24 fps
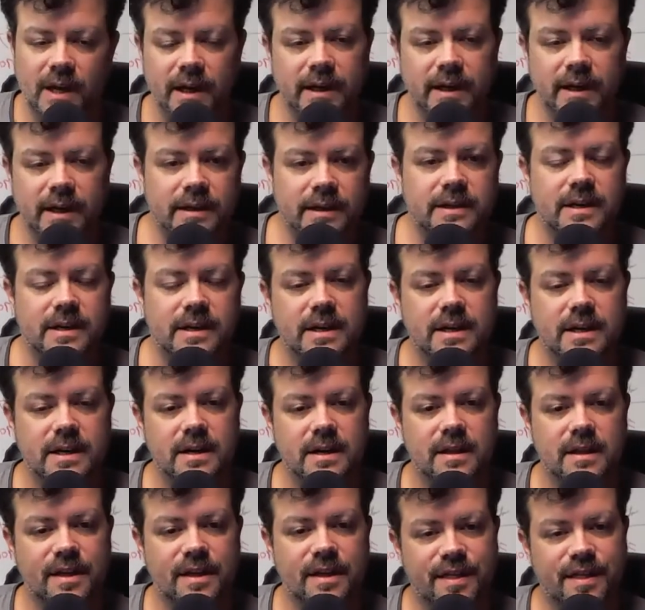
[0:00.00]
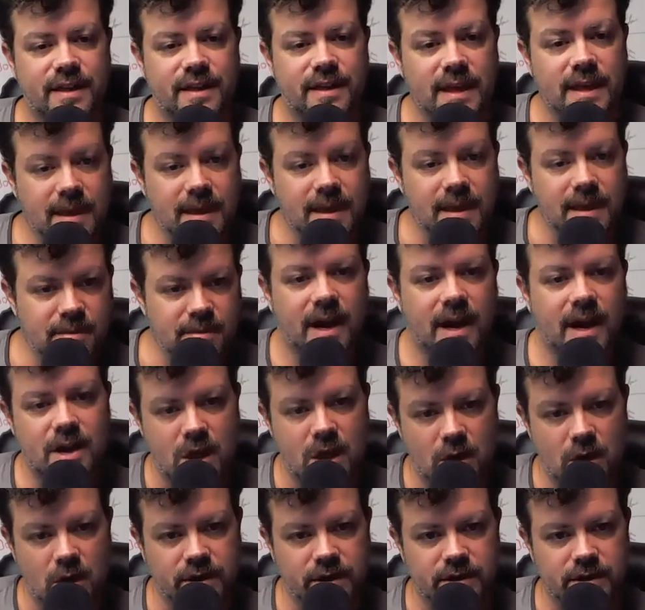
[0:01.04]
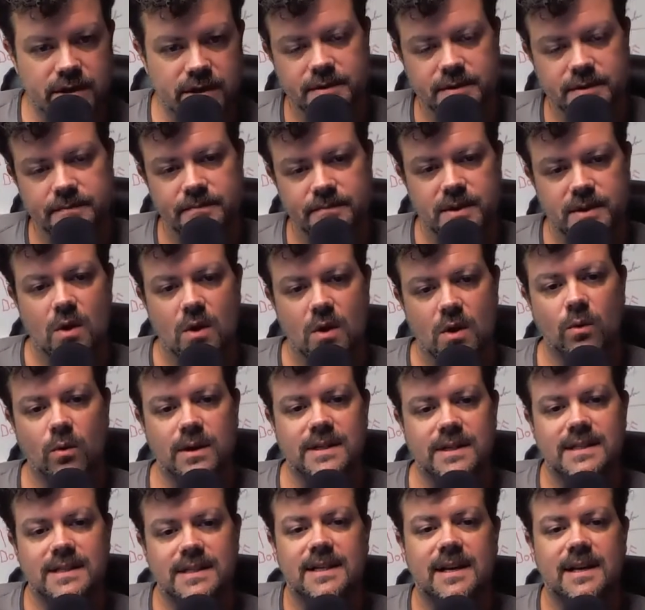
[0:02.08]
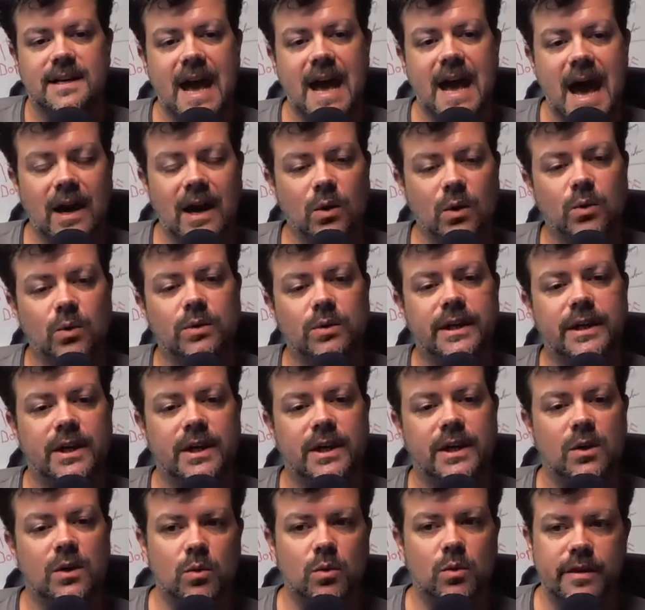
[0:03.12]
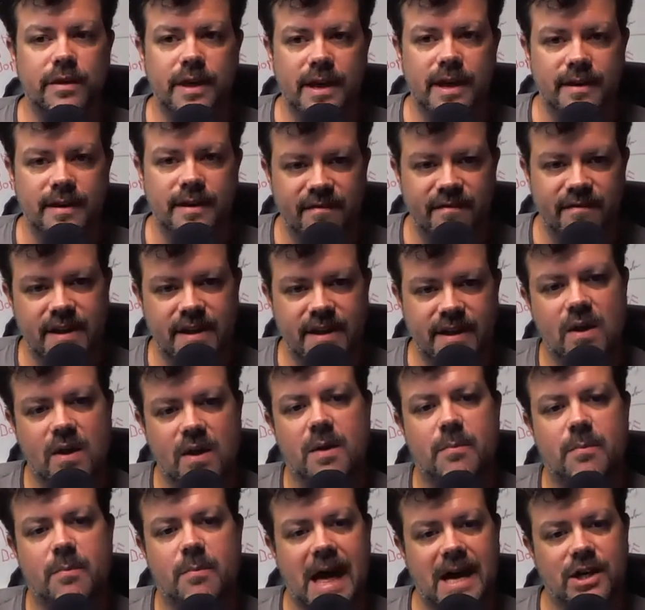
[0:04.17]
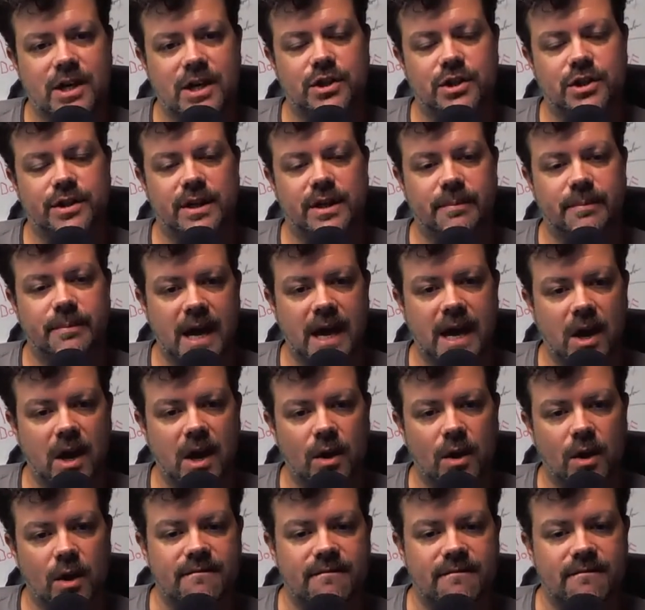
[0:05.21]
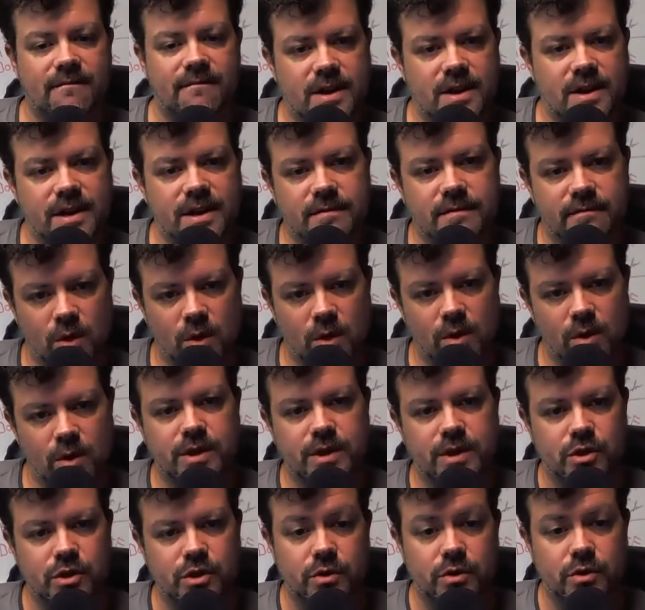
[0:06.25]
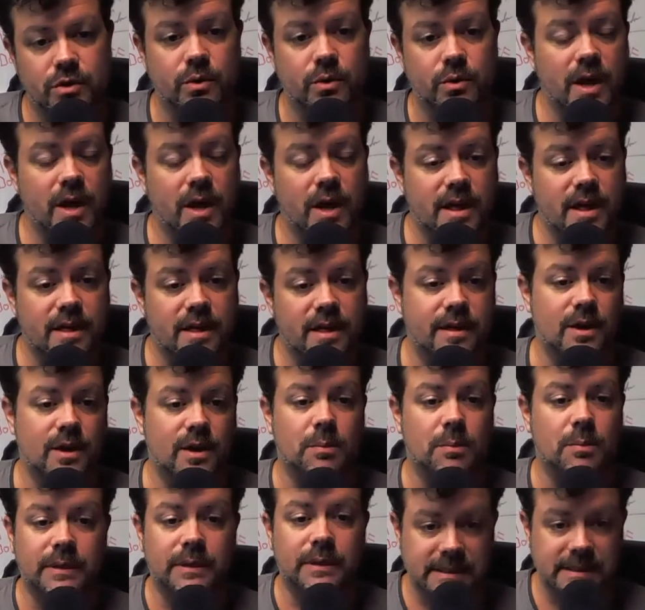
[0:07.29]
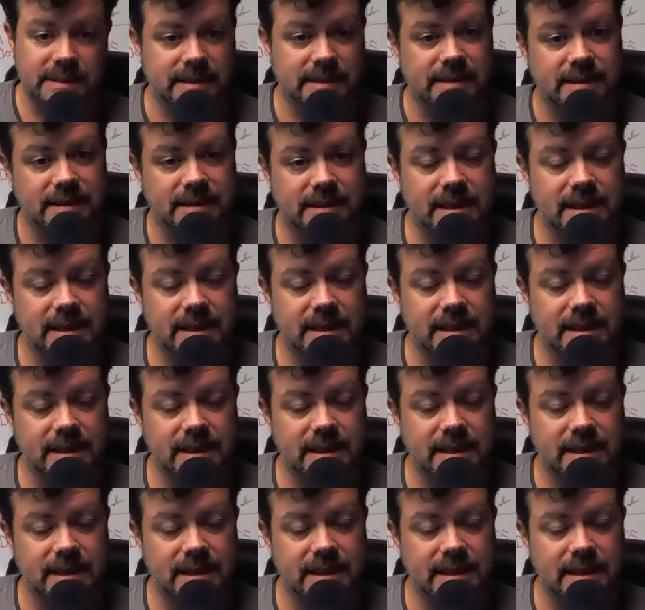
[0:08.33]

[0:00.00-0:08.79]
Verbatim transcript: And the theme that I noticed was that not only were they very passionate about and very devoted to their business,